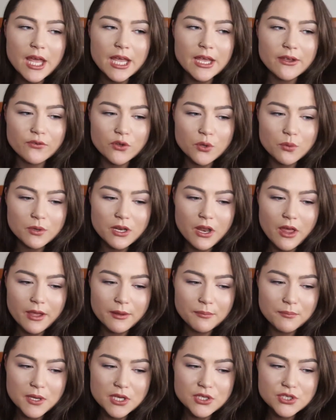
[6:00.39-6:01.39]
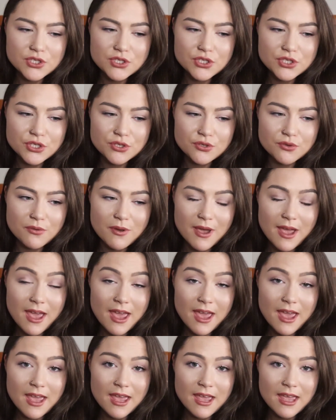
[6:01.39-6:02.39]
If you would like me to do
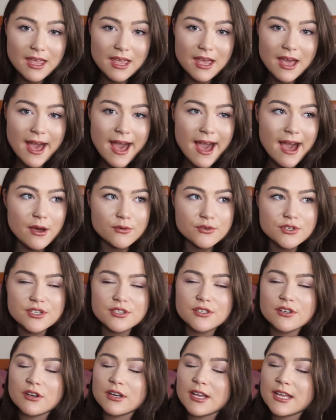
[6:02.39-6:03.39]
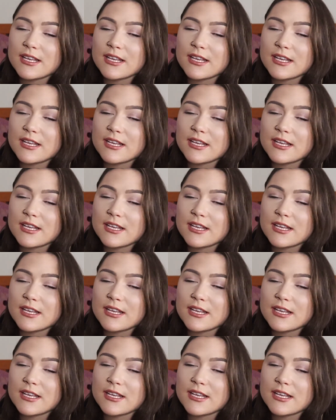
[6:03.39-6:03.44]
a how to start